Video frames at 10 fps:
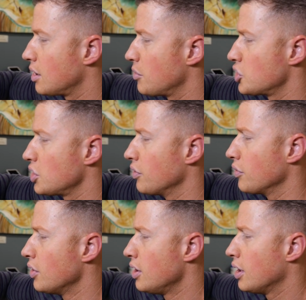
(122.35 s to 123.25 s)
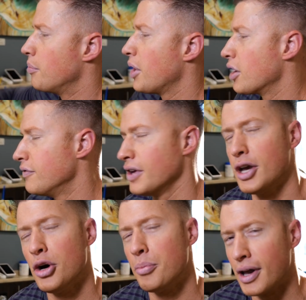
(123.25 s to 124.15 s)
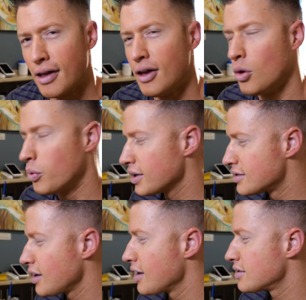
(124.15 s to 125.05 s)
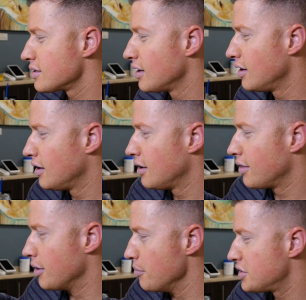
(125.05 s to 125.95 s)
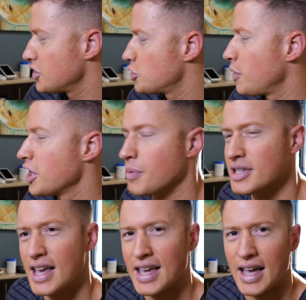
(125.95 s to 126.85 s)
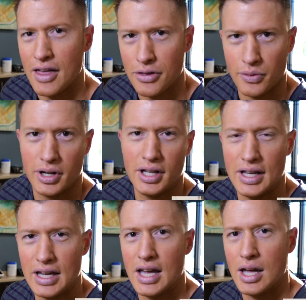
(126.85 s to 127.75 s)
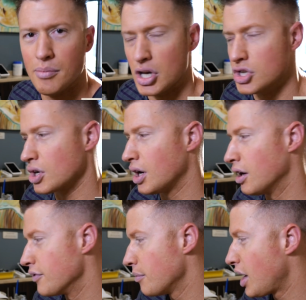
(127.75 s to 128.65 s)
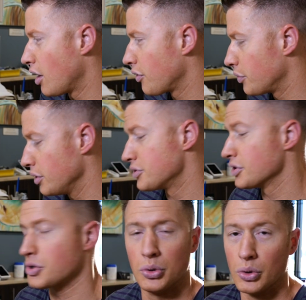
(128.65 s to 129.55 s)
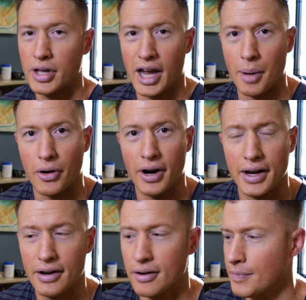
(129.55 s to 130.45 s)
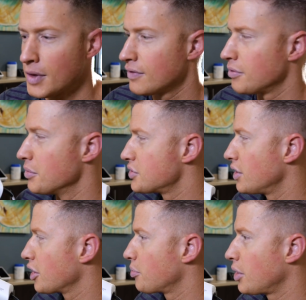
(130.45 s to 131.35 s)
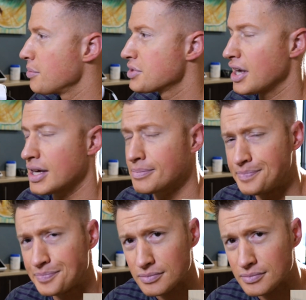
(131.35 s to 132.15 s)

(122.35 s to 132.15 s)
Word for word: I'm gonna show a better video, but we assess the missing space by taking a 3D image of the mouth. We use this cool camera right here from the CEREC Primescan.